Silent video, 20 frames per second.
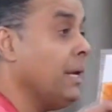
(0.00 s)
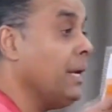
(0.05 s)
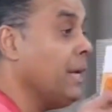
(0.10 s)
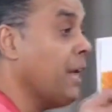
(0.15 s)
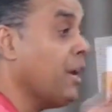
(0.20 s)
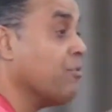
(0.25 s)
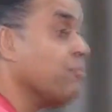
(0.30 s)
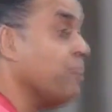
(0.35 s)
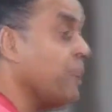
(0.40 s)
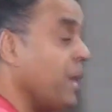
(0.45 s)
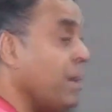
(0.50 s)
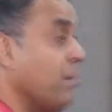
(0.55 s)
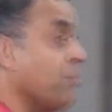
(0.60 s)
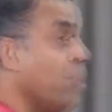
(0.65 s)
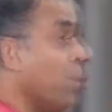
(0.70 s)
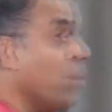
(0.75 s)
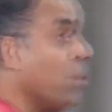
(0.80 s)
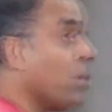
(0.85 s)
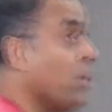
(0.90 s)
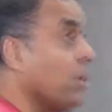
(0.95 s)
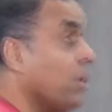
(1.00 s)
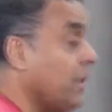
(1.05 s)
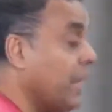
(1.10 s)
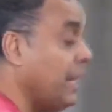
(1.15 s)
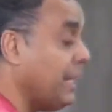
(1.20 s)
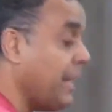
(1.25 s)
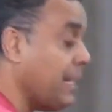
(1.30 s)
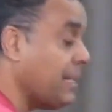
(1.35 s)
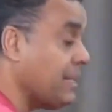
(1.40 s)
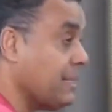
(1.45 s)
he gave me a book,
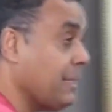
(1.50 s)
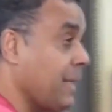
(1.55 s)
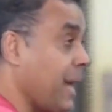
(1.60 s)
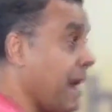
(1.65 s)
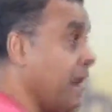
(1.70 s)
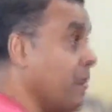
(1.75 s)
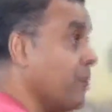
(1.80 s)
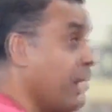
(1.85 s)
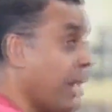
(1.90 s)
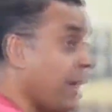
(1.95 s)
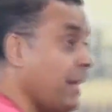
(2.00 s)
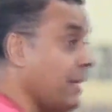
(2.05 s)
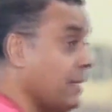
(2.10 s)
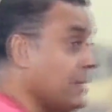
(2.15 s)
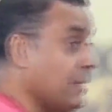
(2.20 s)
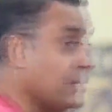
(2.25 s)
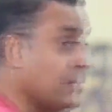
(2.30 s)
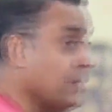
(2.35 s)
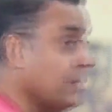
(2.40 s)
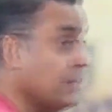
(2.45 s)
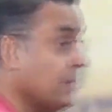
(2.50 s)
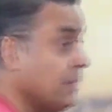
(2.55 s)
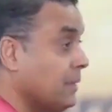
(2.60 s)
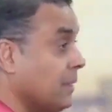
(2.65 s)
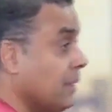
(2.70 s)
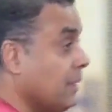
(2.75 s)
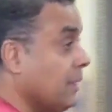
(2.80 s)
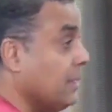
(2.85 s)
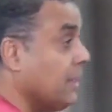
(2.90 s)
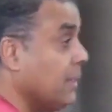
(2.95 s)
and I read it.
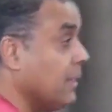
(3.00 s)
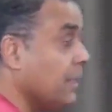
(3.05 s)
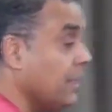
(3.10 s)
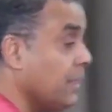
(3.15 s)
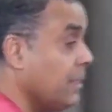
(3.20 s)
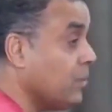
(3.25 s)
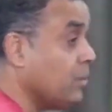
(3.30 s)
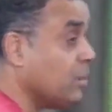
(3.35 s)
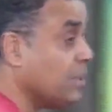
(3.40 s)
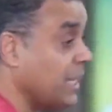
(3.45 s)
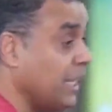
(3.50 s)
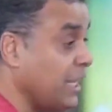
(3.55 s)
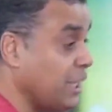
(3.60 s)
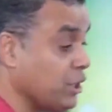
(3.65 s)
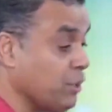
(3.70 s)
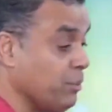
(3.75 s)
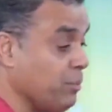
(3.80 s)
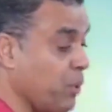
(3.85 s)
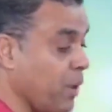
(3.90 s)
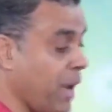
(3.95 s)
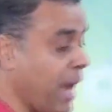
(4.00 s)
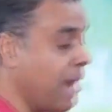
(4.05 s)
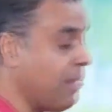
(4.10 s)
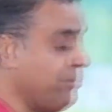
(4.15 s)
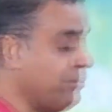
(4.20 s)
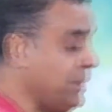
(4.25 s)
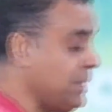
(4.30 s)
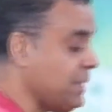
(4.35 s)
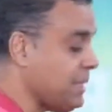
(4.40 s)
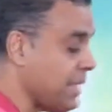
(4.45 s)
It was a little book,
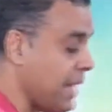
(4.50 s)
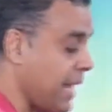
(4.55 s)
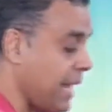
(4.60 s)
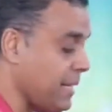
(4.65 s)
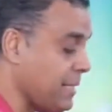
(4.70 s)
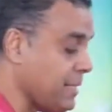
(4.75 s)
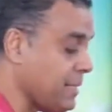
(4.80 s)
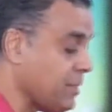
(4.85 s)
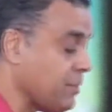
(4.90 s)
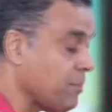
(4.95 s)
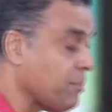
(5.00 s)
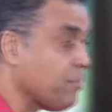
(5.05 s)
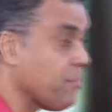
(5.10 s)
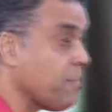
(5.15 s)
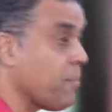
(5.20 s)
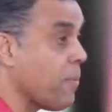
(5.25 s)
half this size.